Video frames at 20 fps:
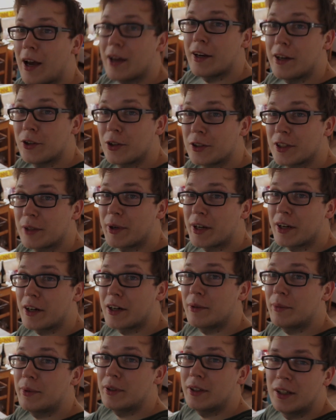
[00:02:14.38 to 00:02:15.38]
I need things in my
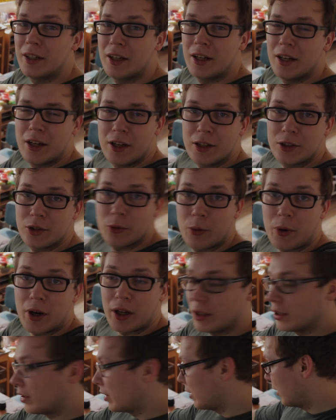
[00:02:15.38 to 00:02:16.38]
arm! So
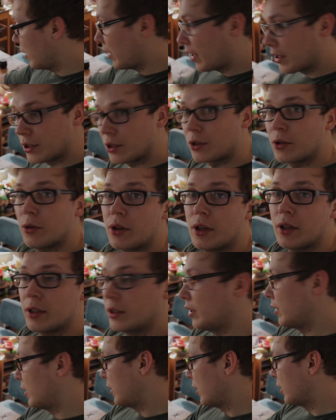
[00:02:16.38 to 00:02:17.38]
while the eggs are cooking,
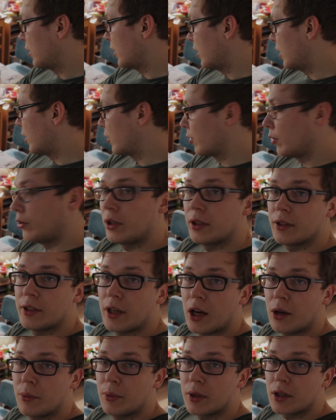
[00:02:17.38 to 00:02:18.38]
these things are cooling
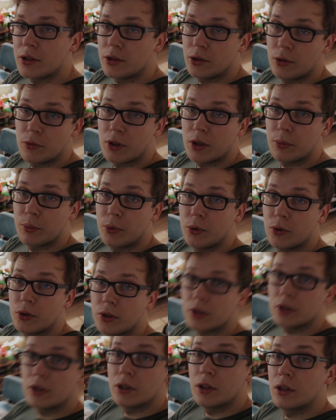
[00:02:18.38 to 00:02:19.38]
down because you don't want to put
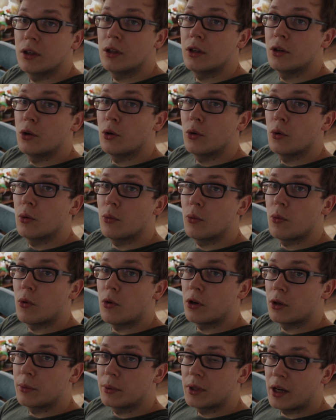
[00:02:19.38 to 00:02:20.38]

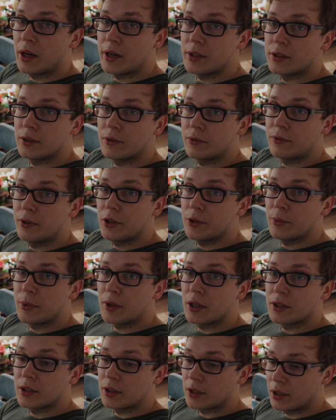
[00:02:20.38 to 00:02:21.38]
warm dyes in the fridge
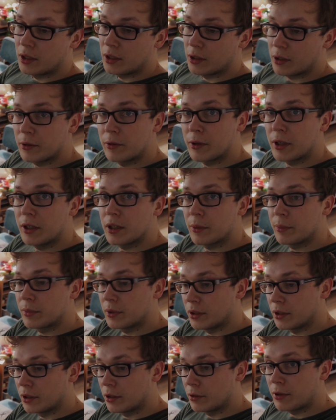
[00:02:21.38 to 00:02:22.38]
because it's gonna heat up
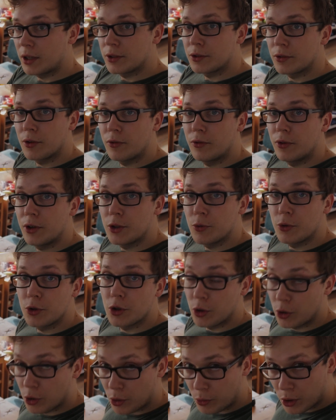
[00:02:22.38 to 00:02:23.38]
the rest of your fridge, which
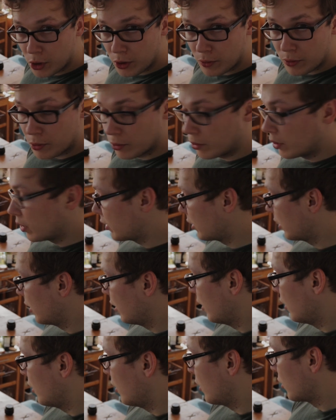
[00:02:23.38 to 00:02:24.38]
you don't want, of course.
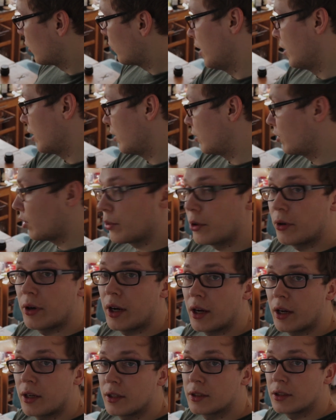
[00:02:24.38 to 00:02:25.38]
So drop your
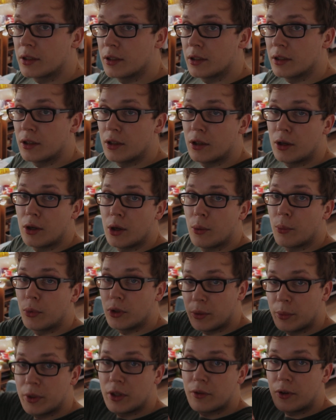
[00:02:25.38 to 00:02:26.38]
eggs, put
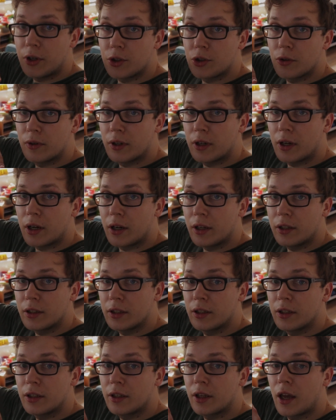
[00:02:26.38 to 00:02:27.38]
them in the fridge overnight,
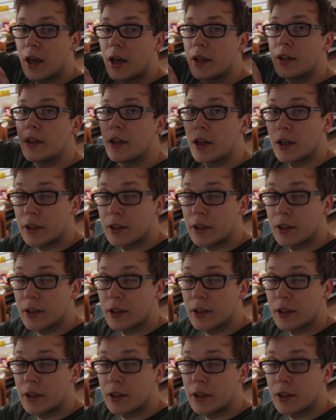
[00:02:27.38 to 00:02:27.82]
and